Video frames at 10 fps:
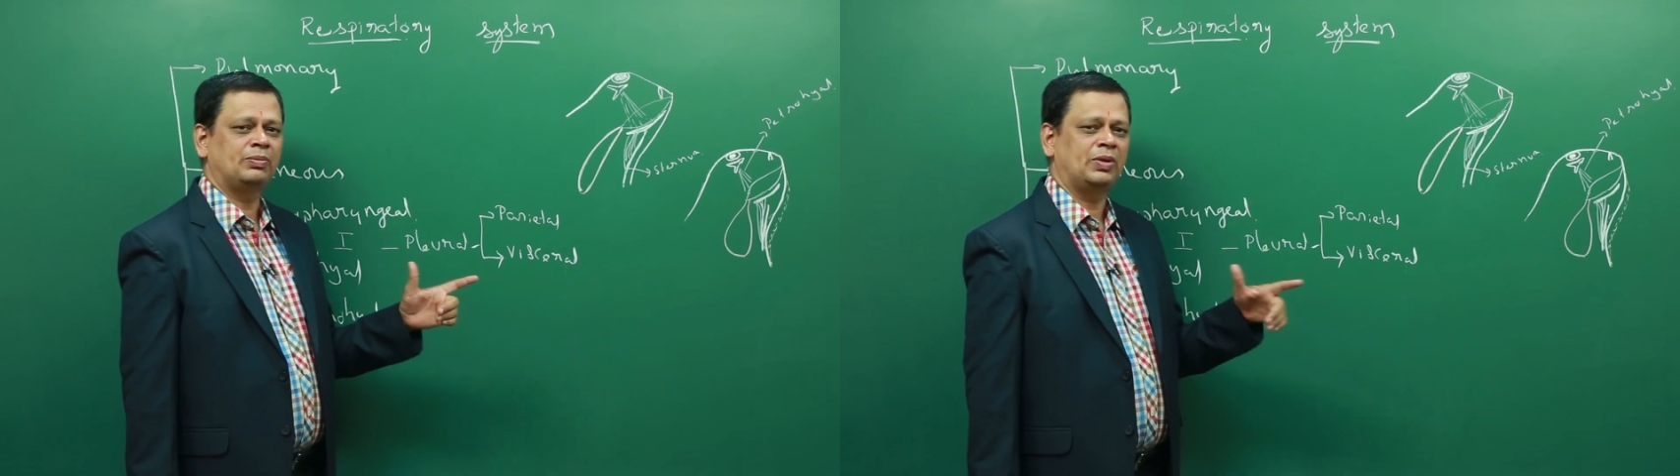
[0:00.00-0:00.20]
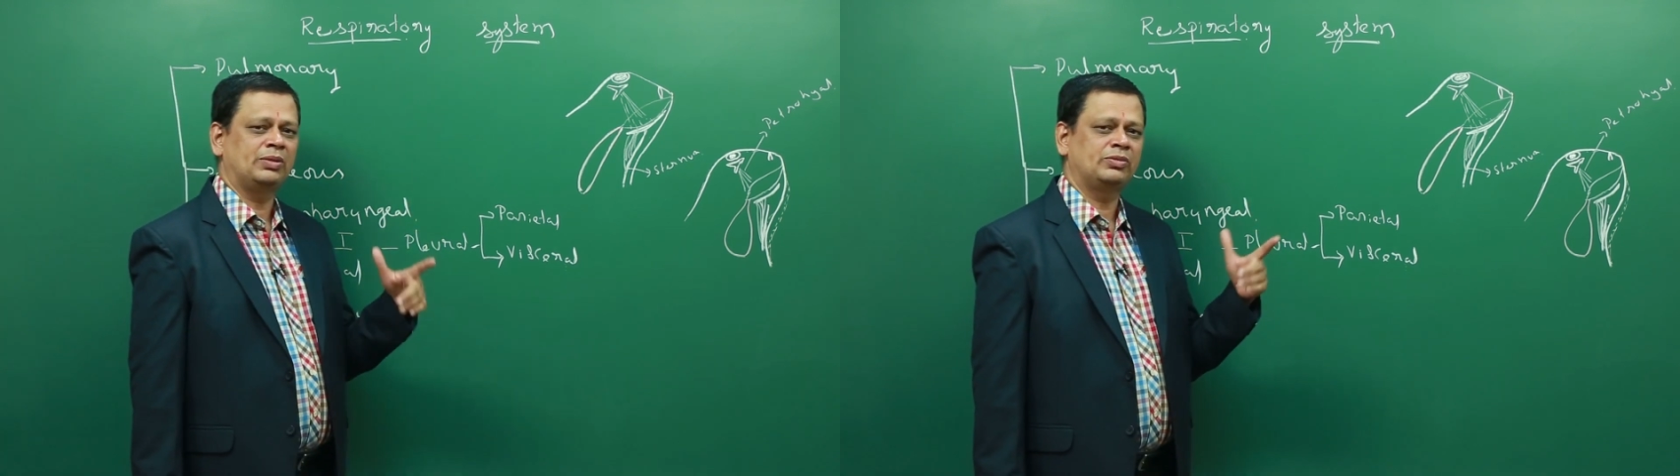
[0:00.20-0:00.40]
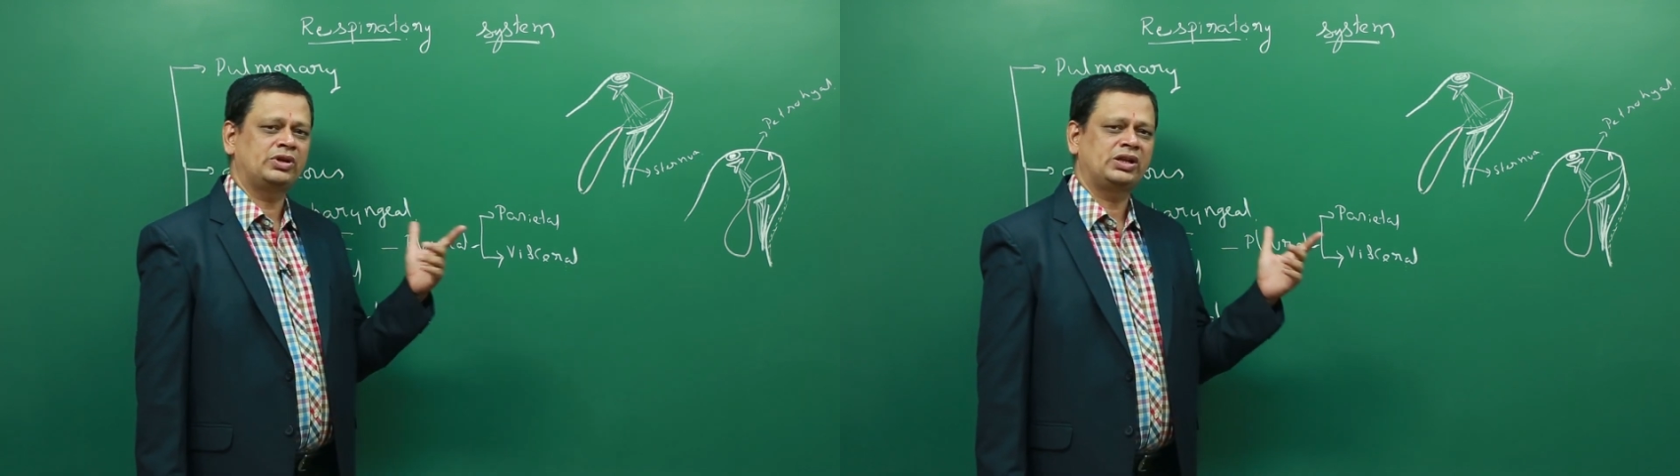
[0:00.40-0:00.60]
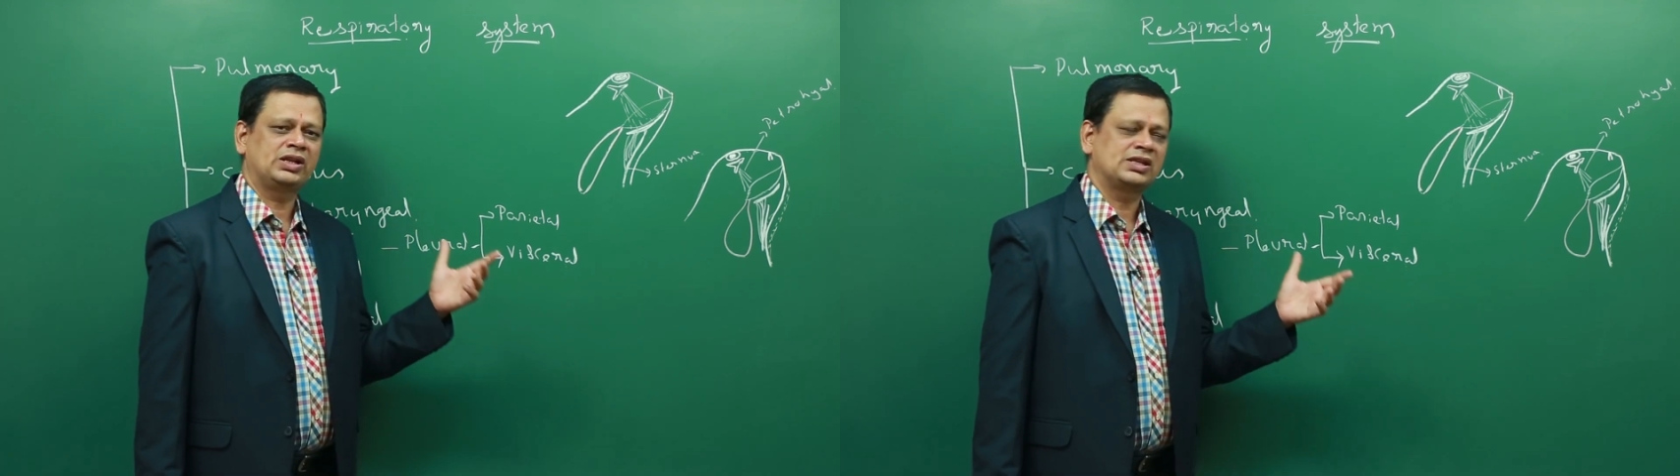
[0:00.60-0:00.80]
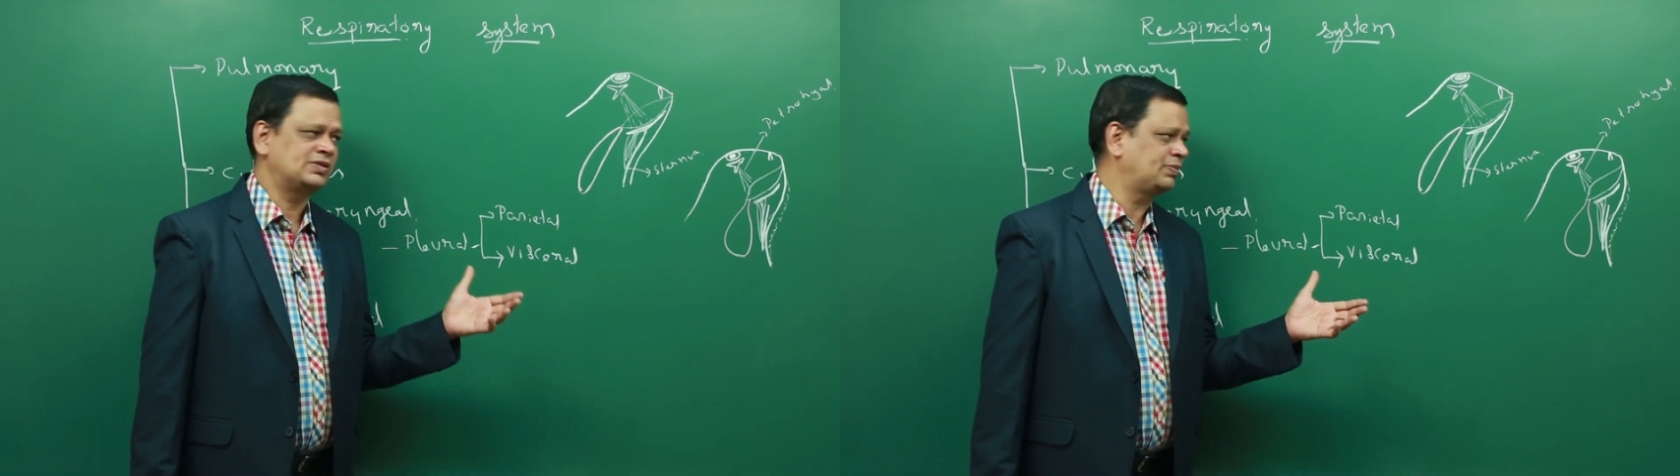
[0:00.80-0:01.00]
pulmonary
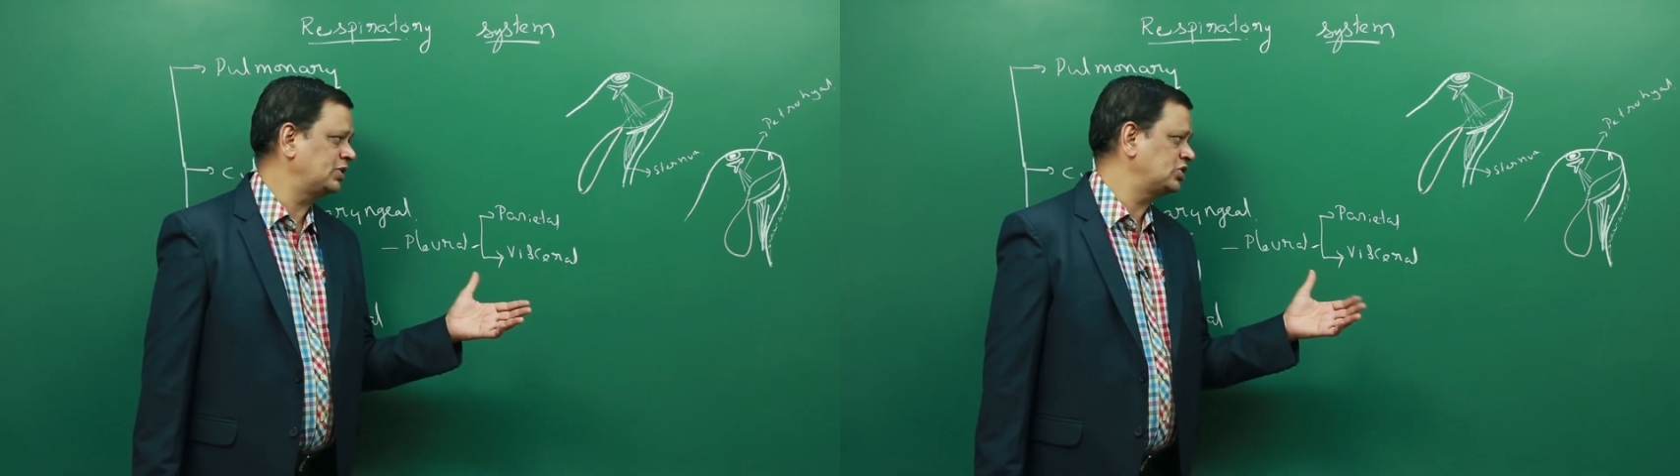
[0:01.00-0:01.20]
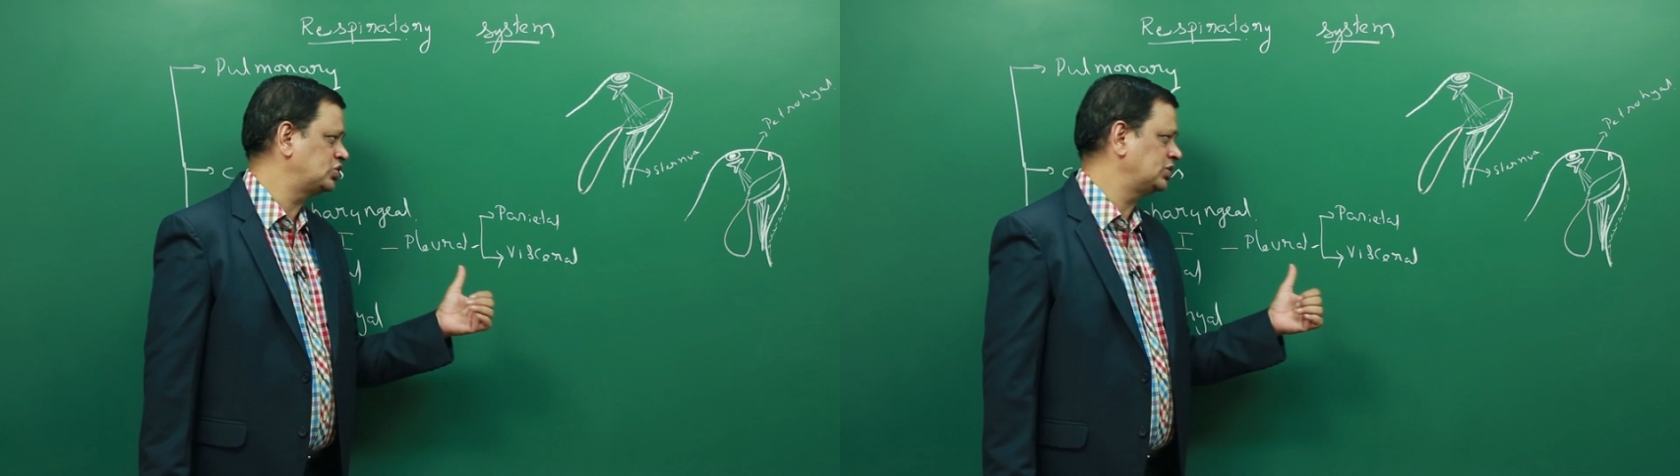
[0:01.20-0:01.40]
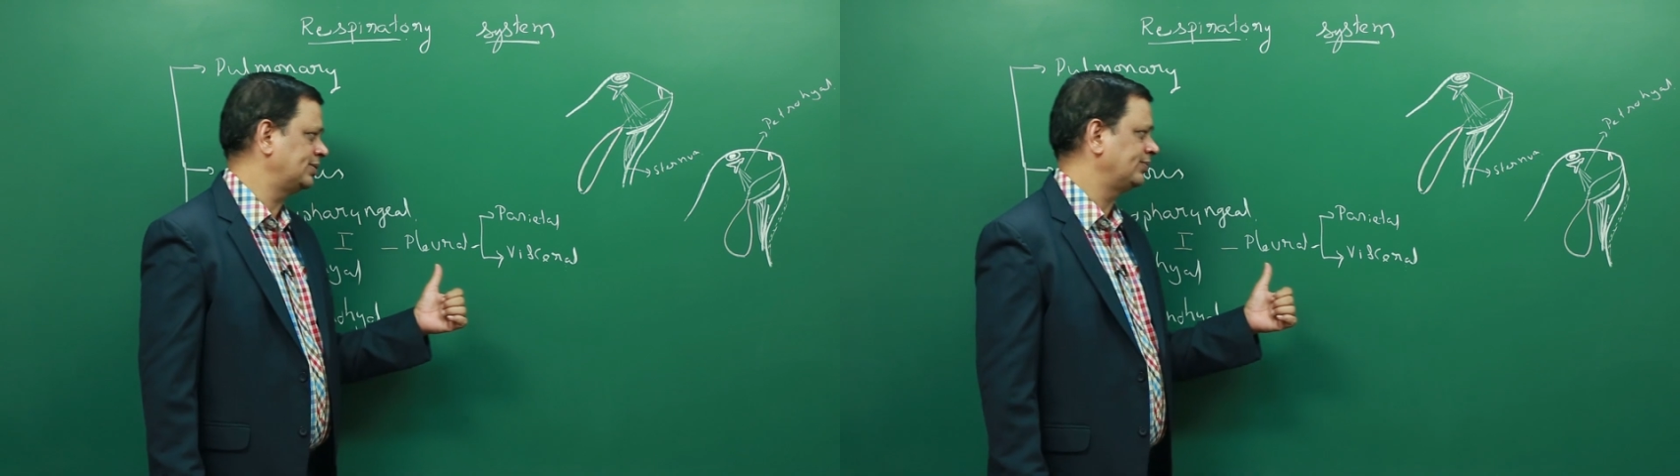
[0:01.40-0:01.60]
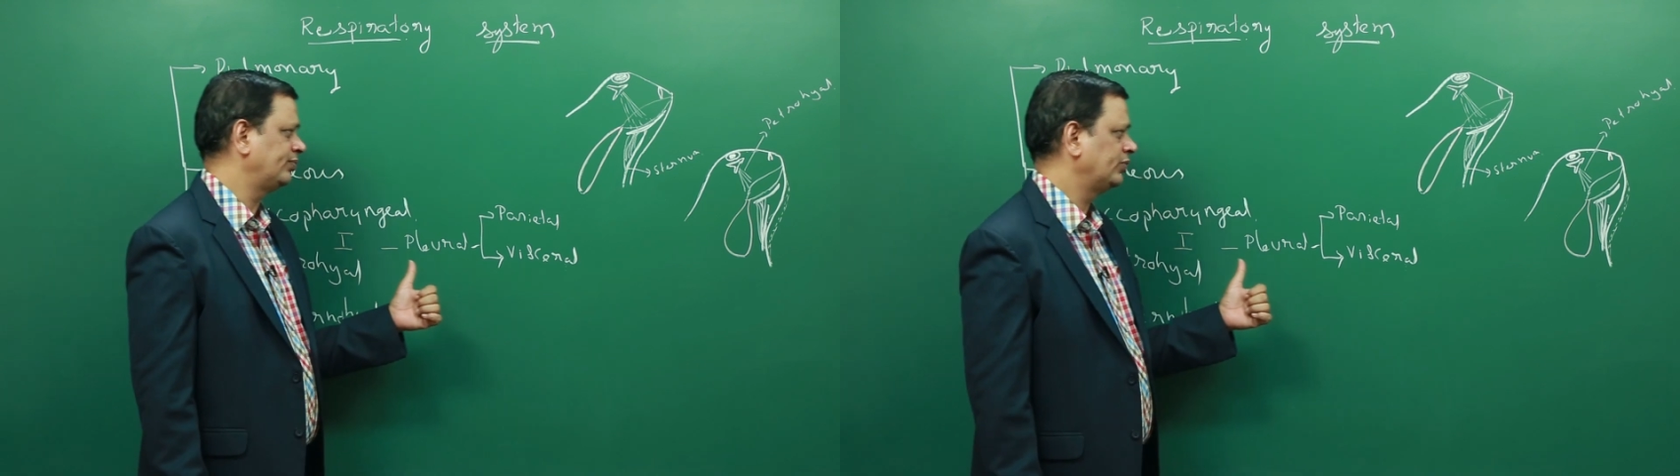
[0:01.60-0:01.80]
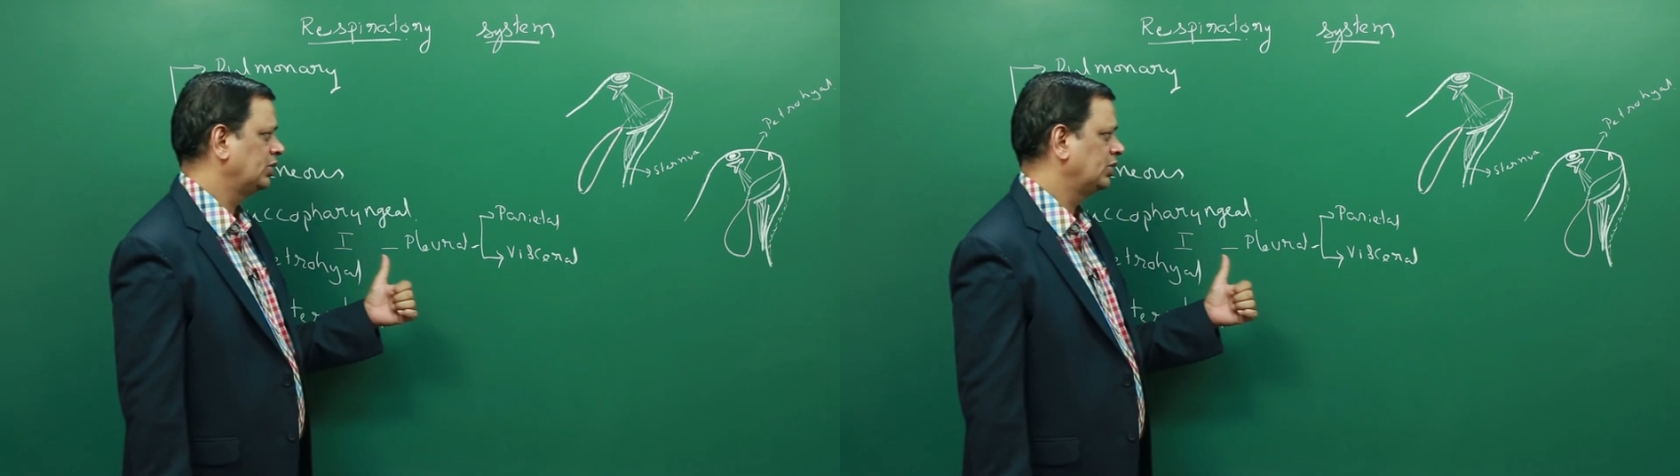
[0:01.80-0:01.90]
respiration